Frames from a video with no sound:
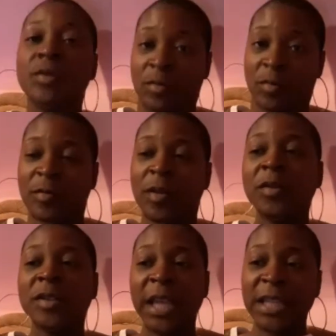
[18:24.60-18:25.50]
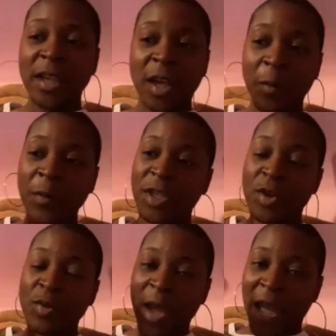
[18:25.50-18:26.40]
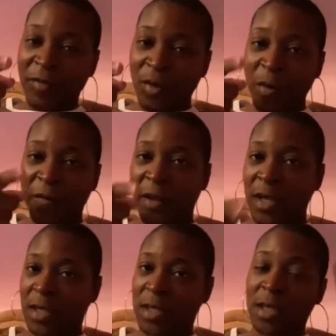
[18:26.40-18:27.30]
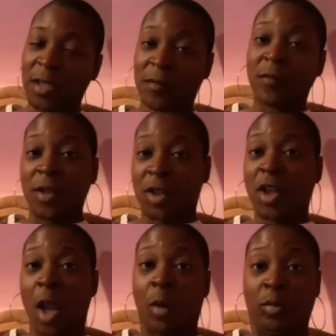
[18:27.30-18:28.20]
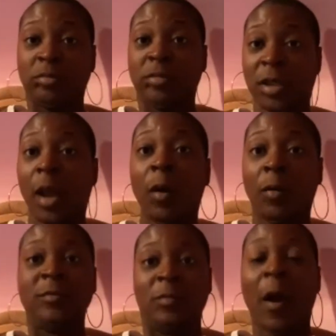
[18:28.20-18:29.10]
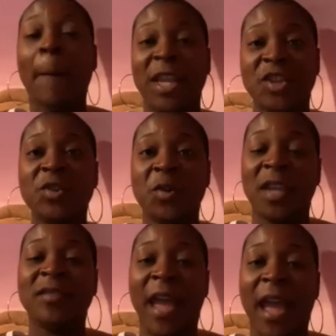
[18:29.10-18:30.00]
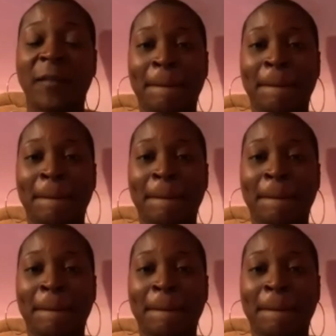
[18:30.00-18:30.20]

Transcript: you. Those links are coming to you after we finish this show. So I'll make sure you get that.